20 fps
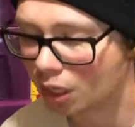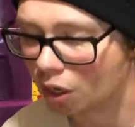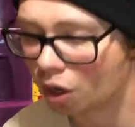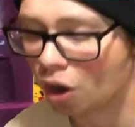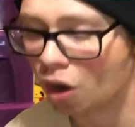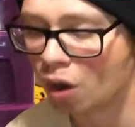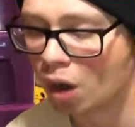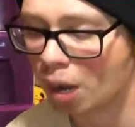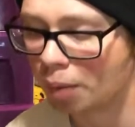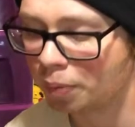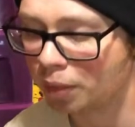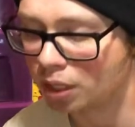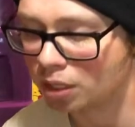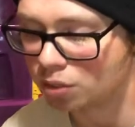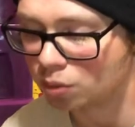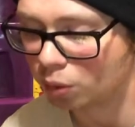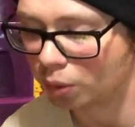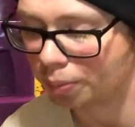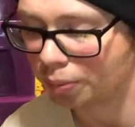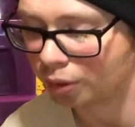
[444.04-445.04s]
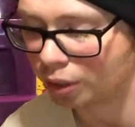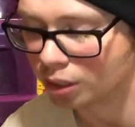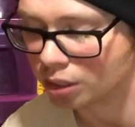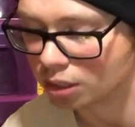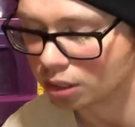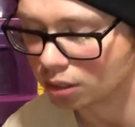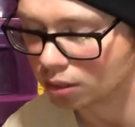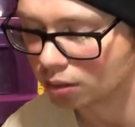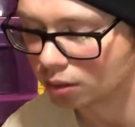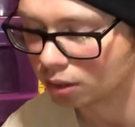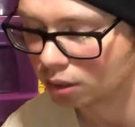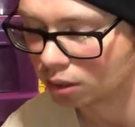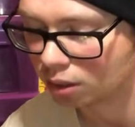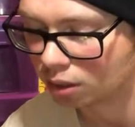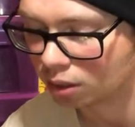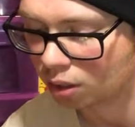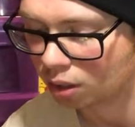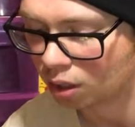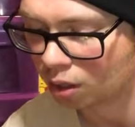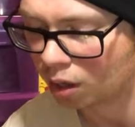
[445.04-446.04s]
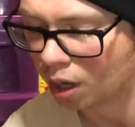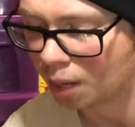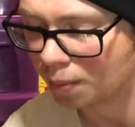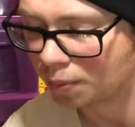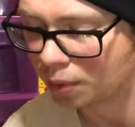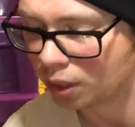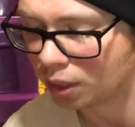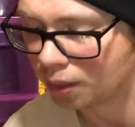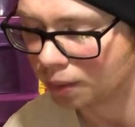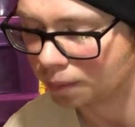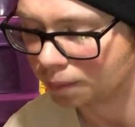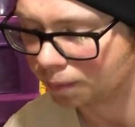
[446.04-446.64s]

R.I.P. Sweet Prince. R.I.P.